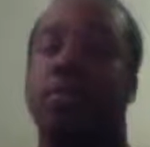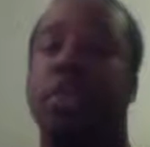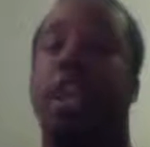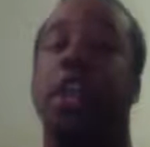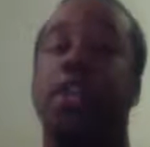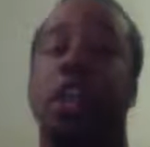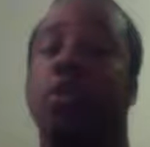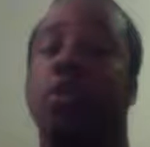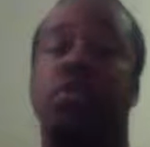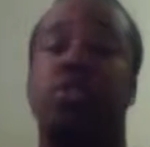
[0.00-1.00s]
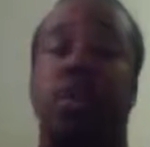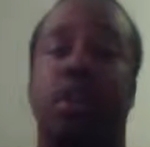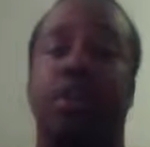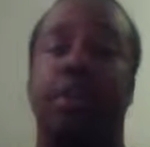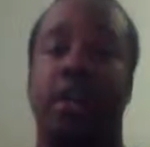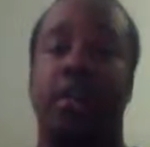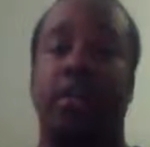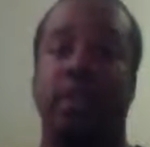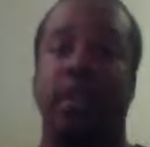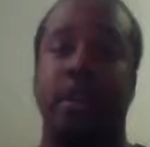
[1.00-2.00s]
It will show it on my other
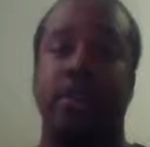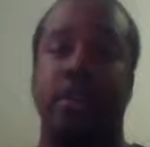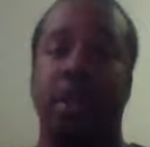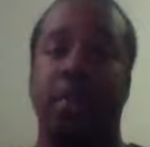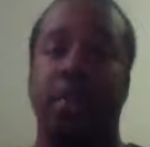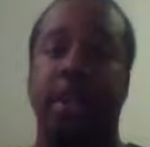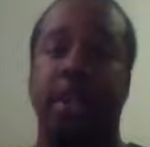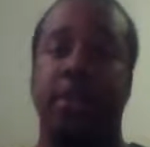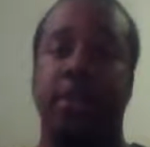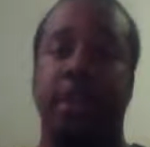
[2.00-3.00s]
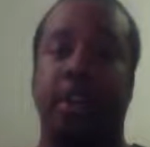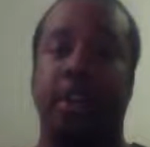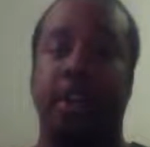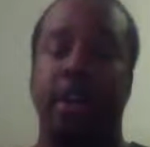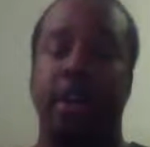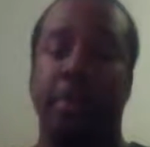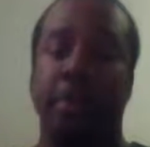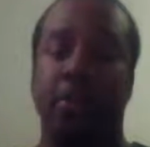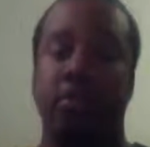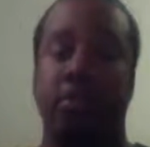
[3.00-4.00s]
video when I break it down, when I call out Blair
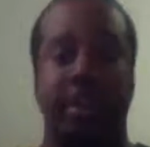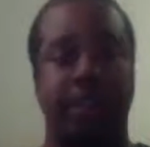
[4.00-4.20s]
Wright.